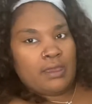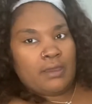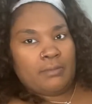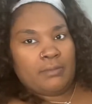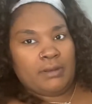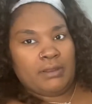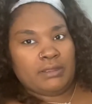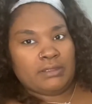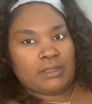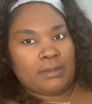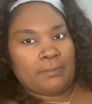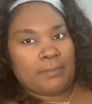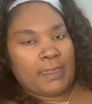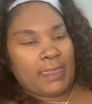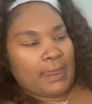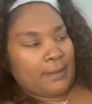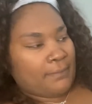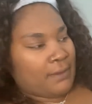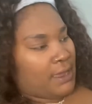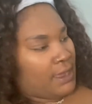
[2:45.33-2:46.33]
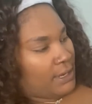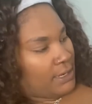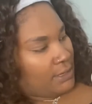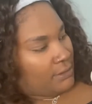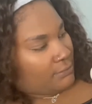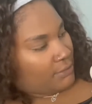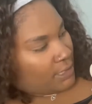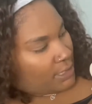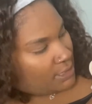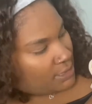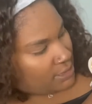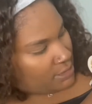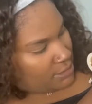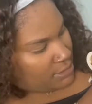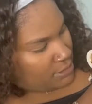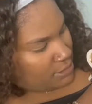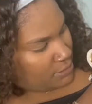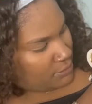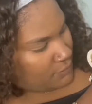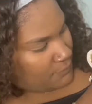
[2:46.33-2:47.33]
This is the back pocket right
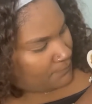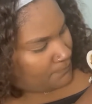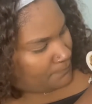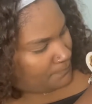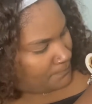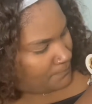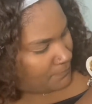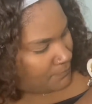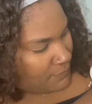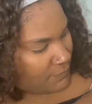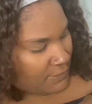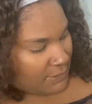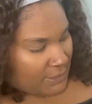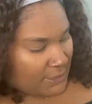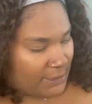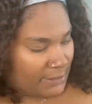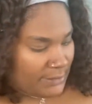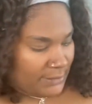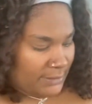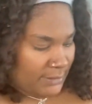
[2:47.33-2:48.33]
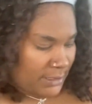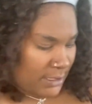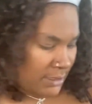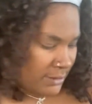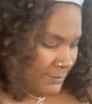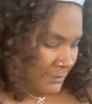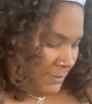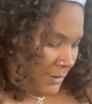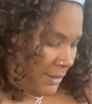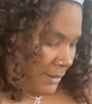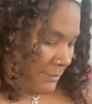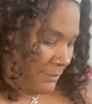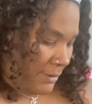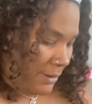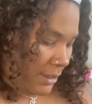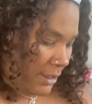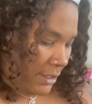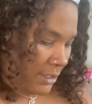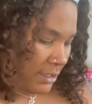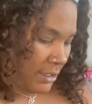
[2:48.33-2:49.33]
here. And inside the back
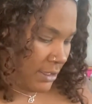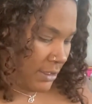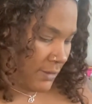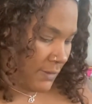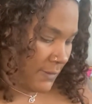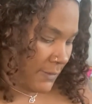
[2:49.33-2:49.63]
pocket